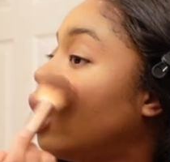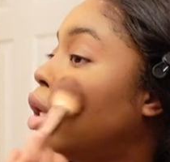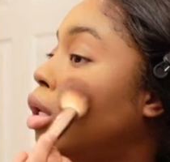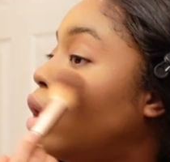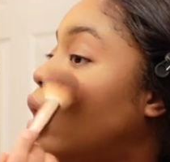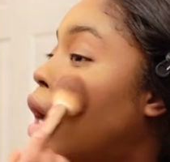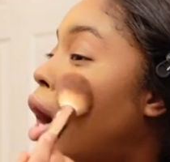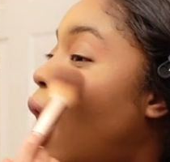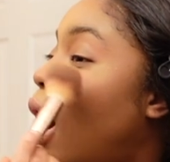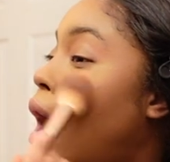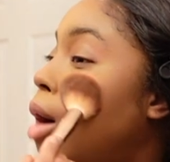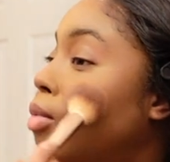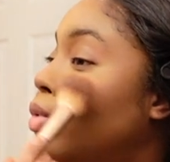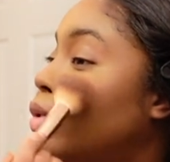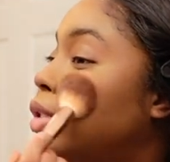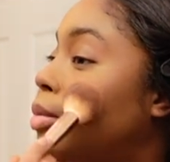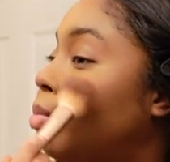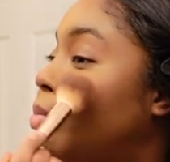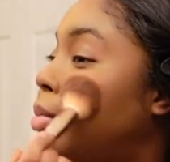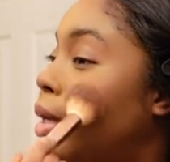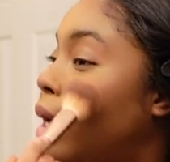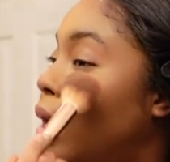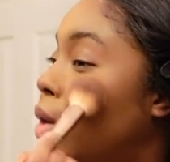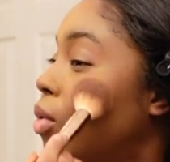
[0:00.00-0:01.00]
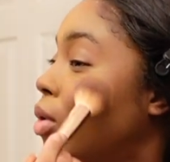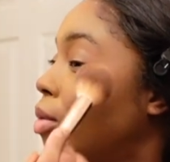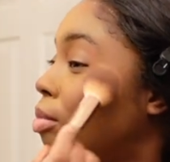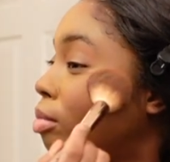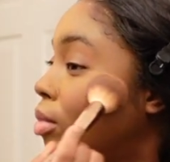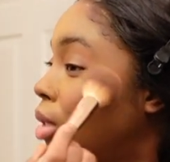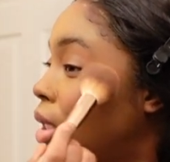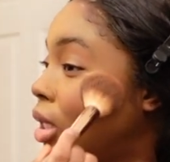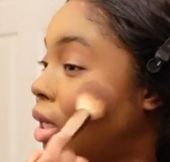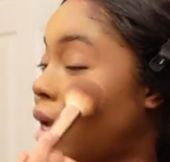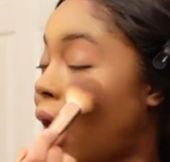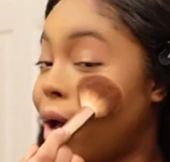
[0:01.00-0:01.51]
Y'all was blowing
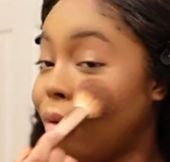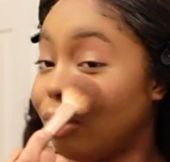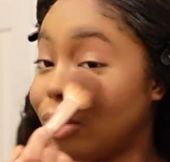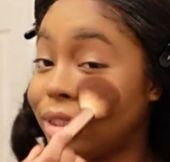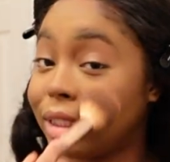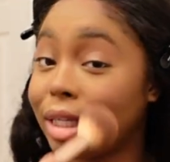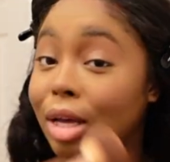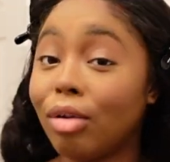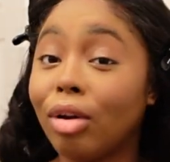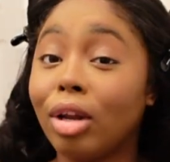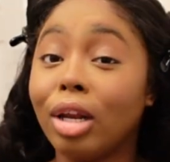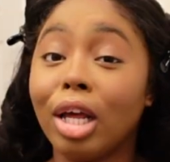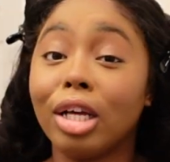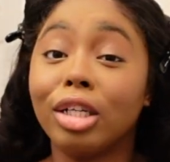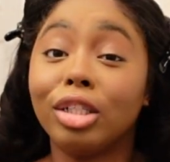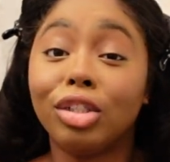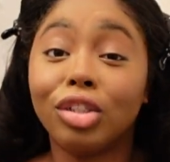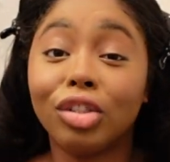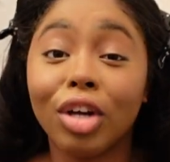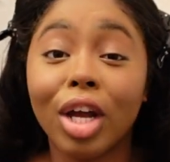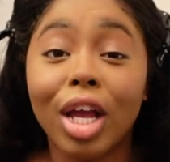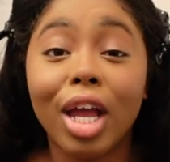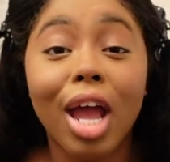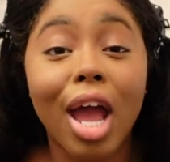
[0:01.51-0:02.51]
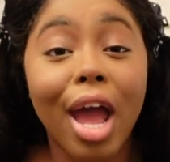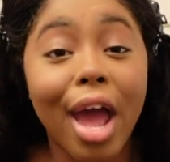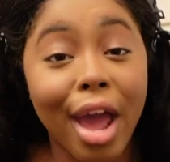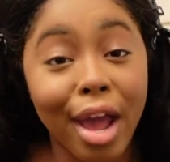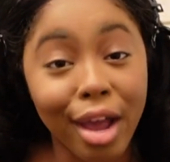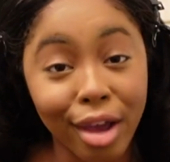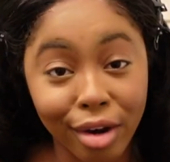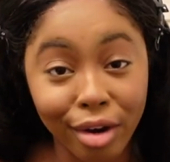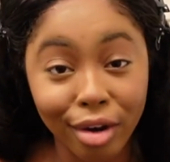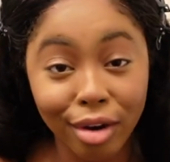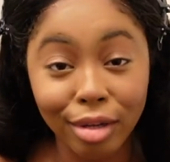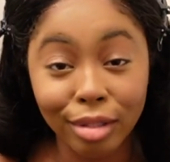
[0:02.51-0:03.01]
me. Y'all was sounding like straight
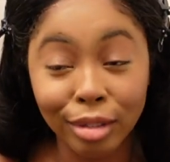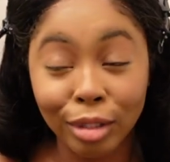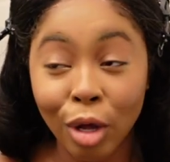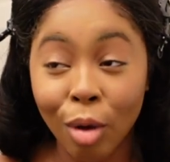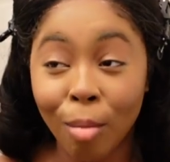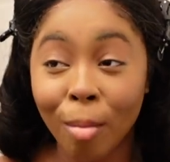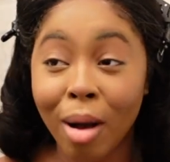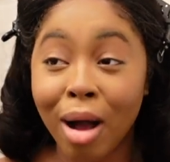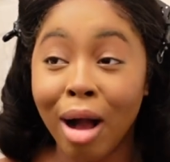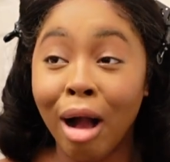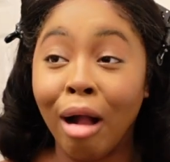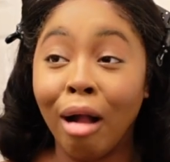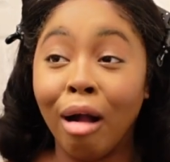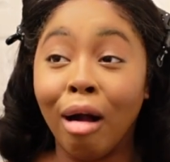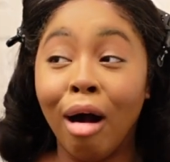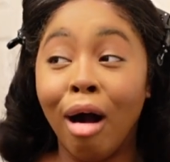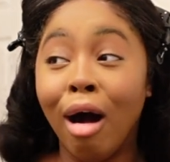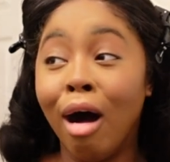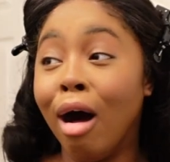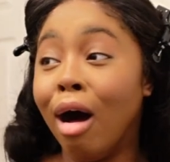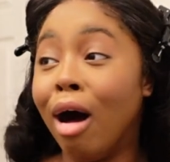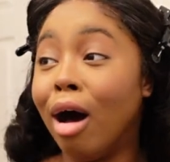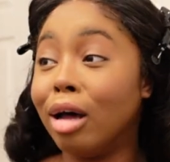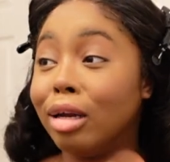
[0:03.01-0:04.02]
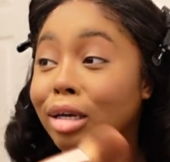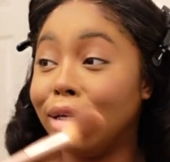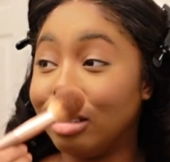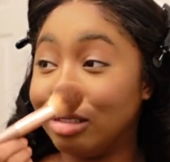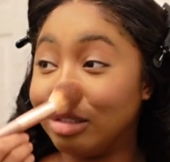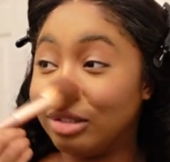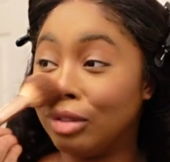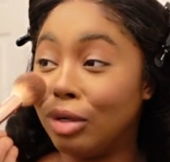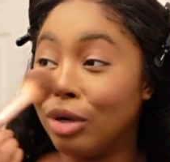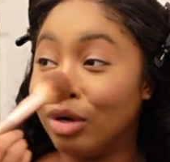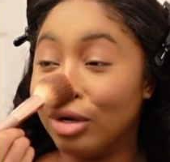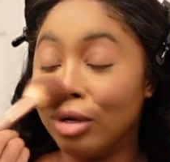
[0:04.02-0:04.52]
haters. Oh my god,
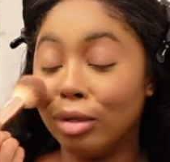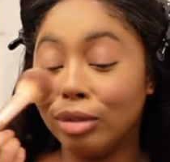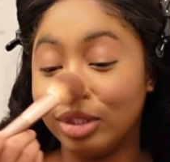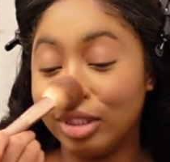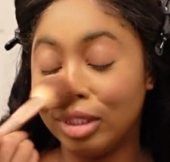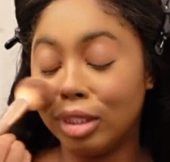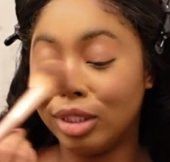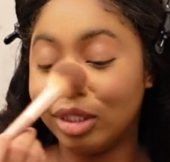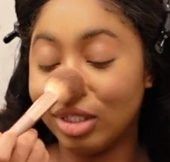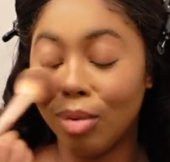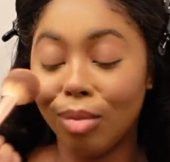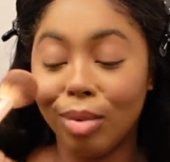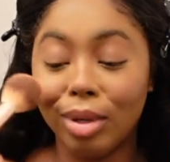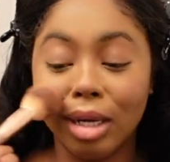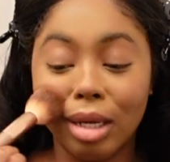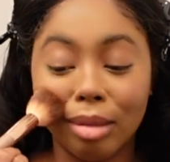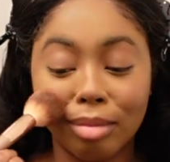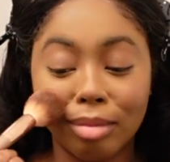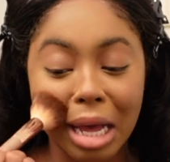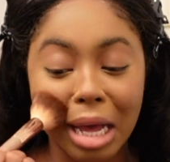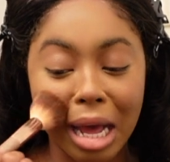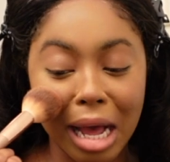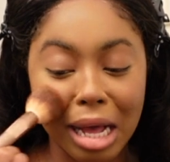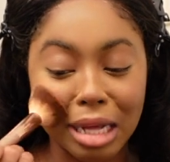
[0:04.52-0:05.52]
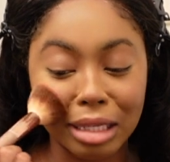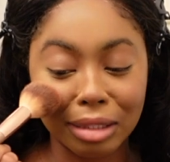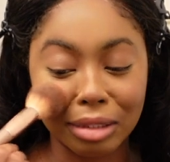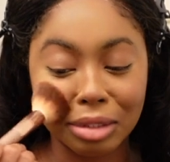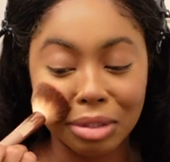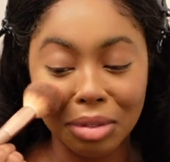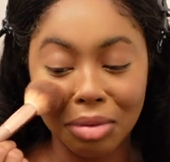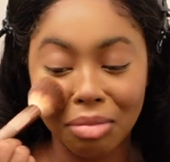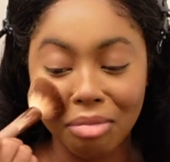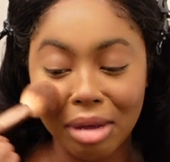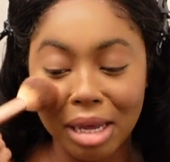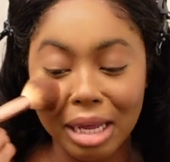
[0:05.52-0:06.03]
these girls is showing high
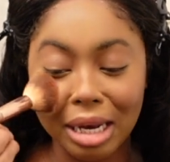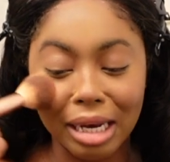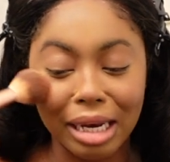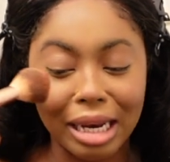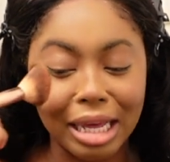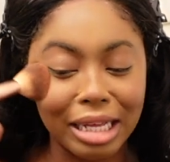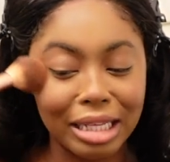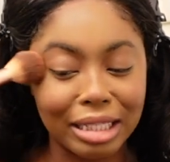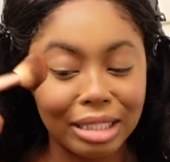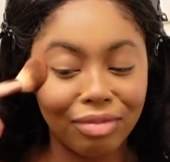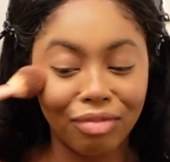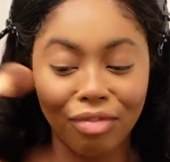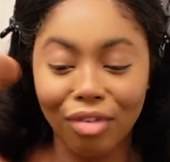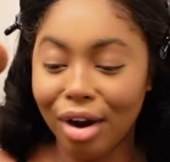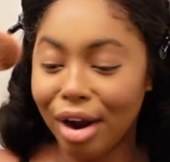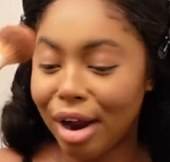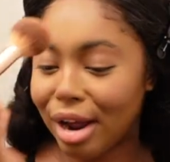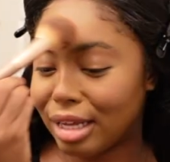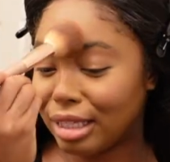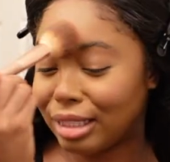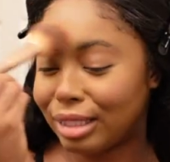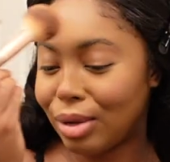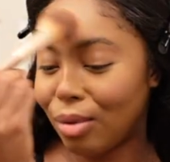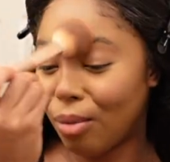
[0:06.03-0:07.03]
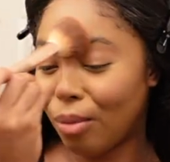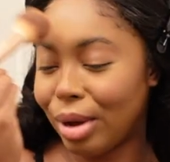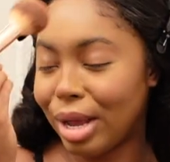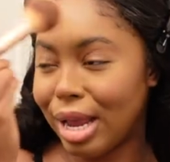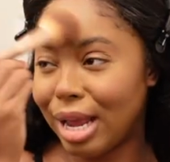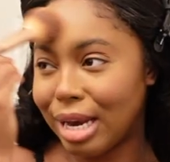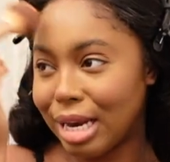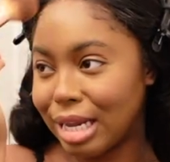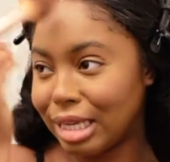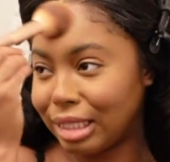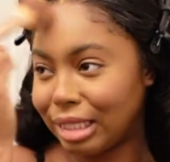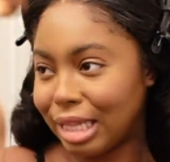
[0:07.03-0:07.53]
school in lace fronts and
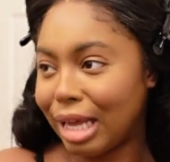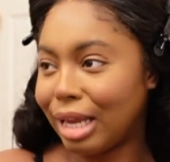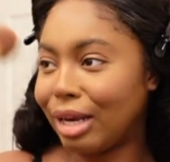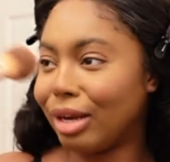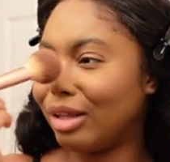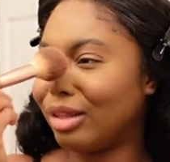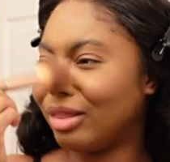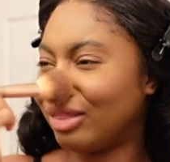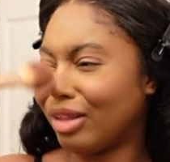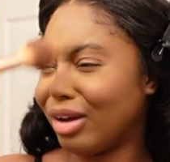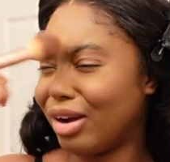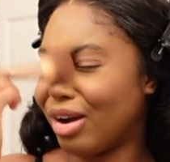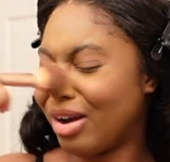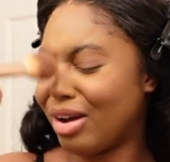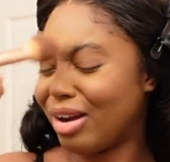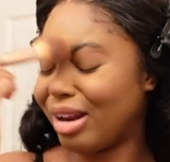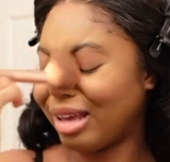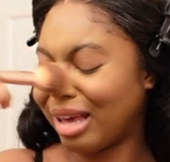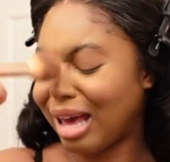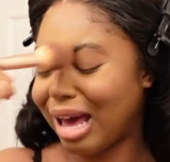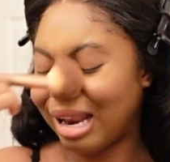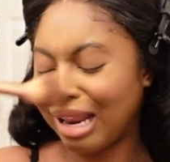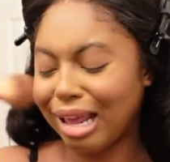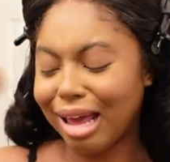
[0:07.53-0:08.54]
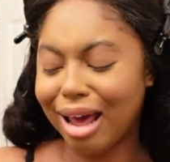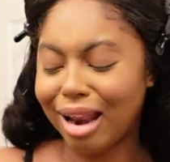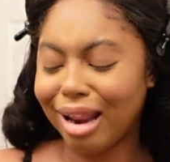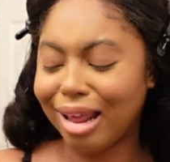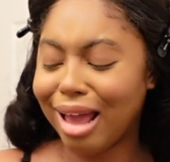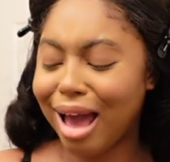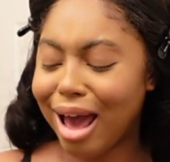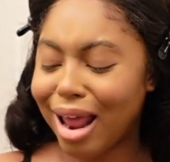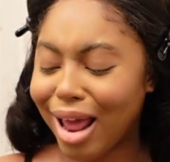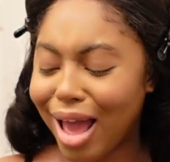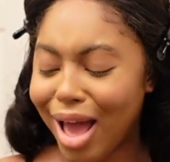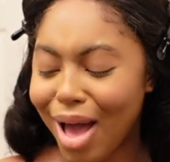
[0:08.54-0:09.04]
wearing this, that, and the third, and yada, yada,
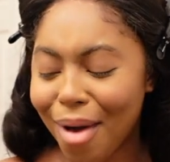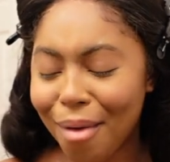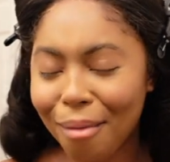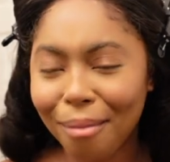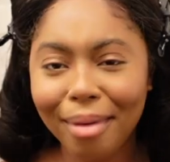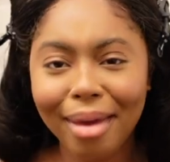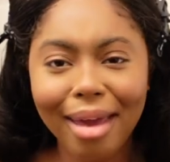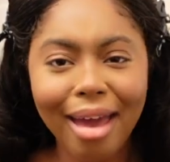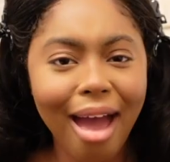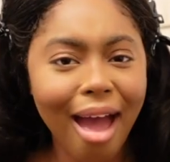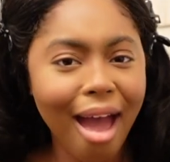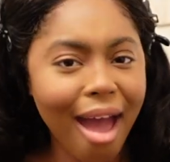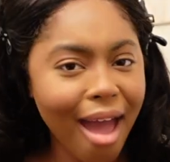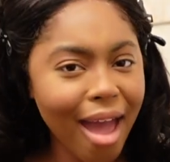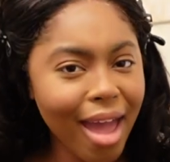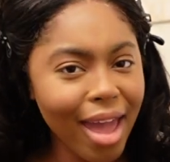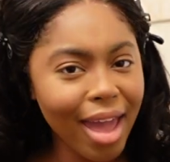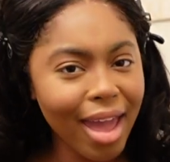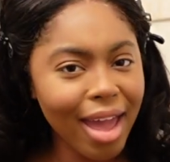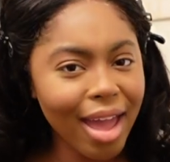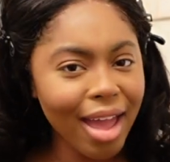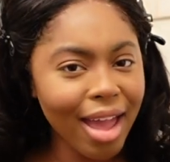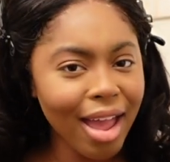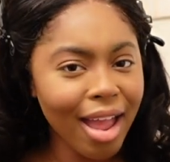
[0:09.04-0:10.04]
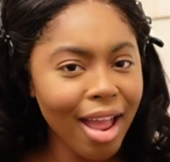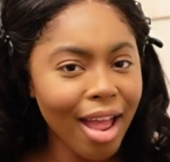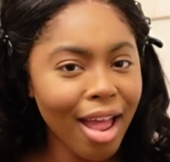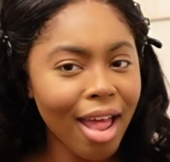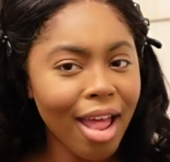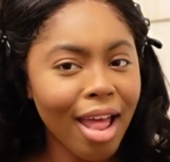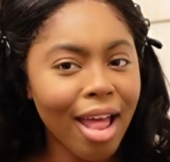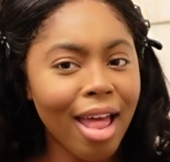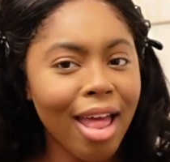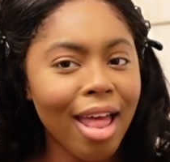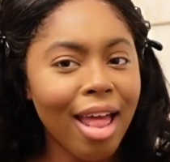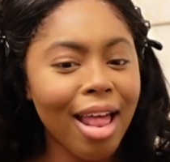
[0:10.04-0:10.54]
yada. Okay?
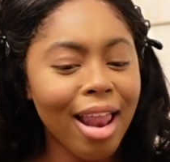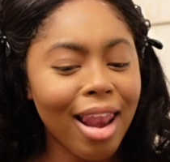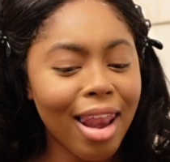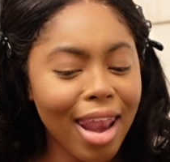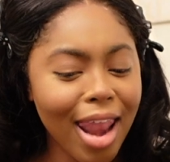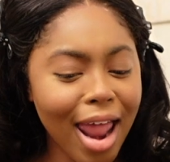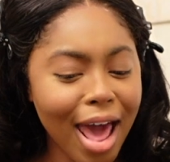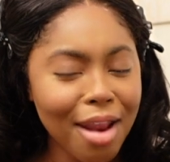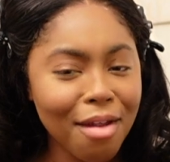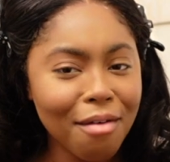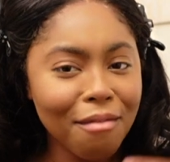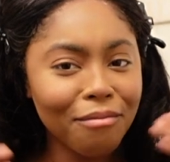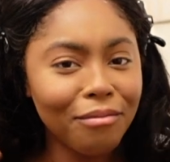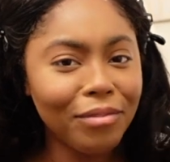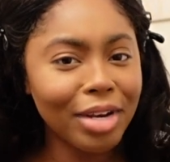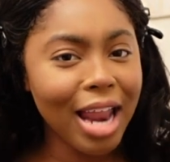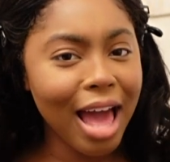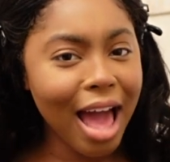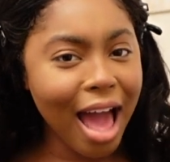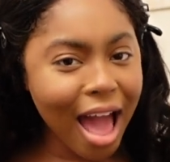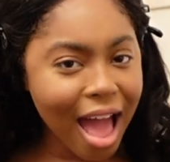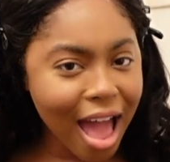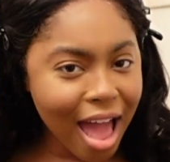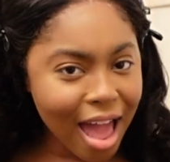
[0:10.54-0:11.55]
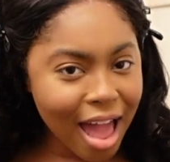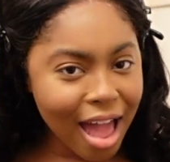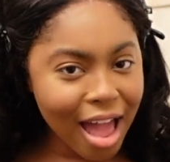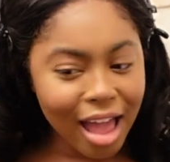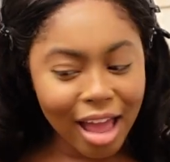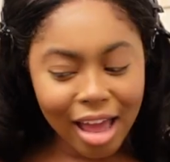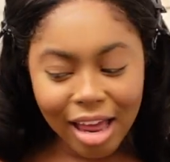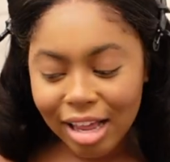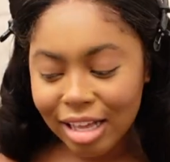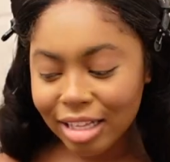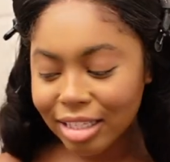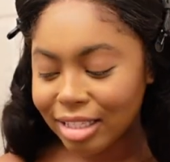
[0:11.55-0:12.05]
Let them
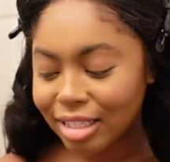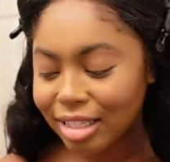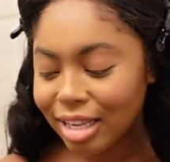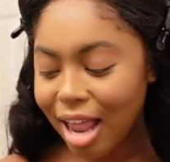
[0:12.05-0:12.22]
flex.